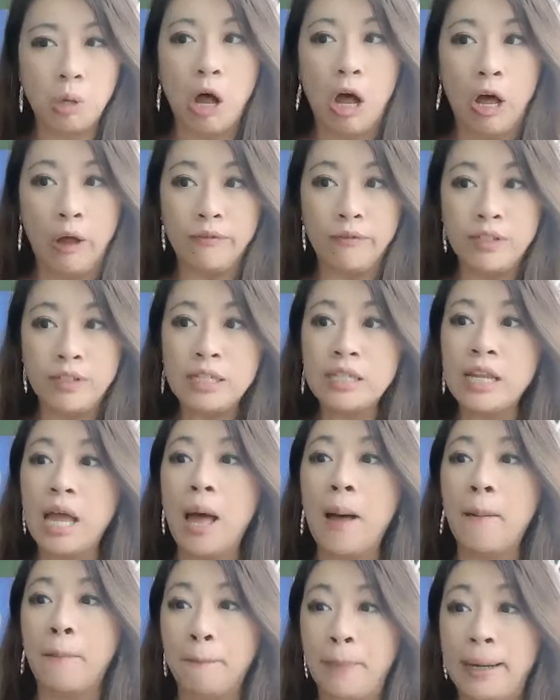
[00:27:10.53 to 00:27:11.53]
often
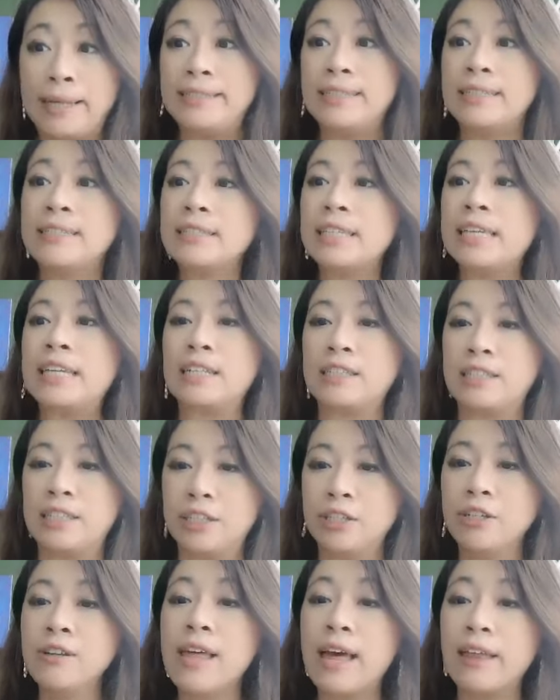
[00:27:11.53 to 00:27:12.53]
abundantly
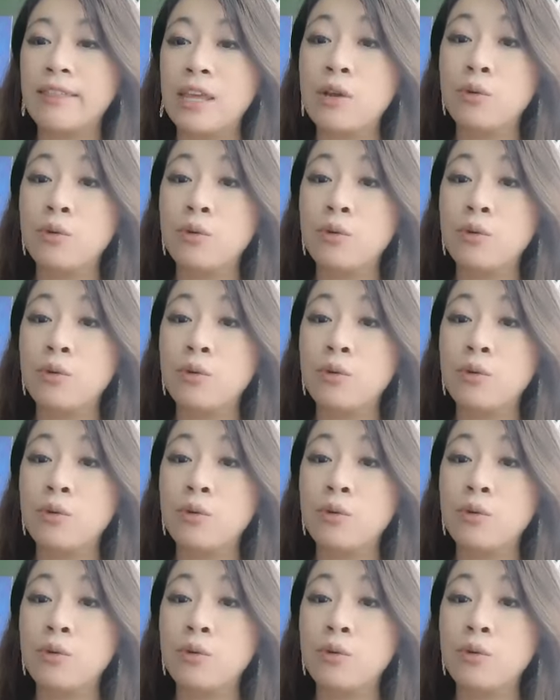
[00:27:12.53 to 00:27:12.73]
clear that